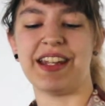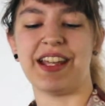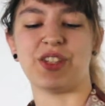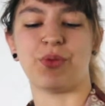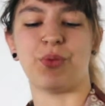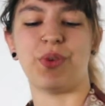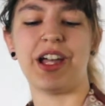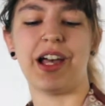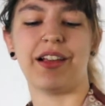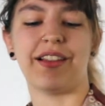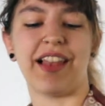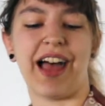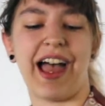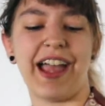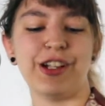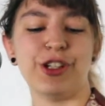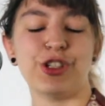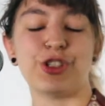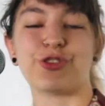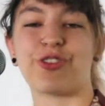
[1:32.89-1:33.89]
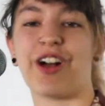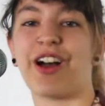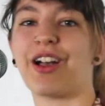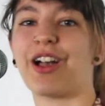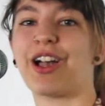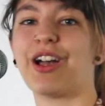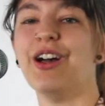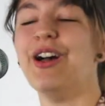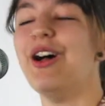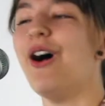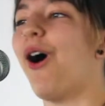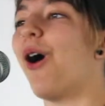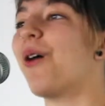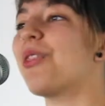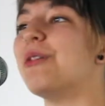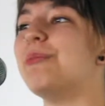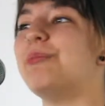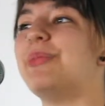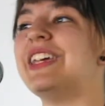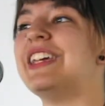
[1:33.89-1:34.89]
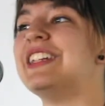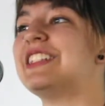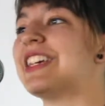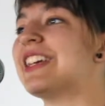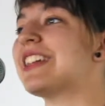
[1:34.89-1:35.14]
as we are lying drunk on the beach.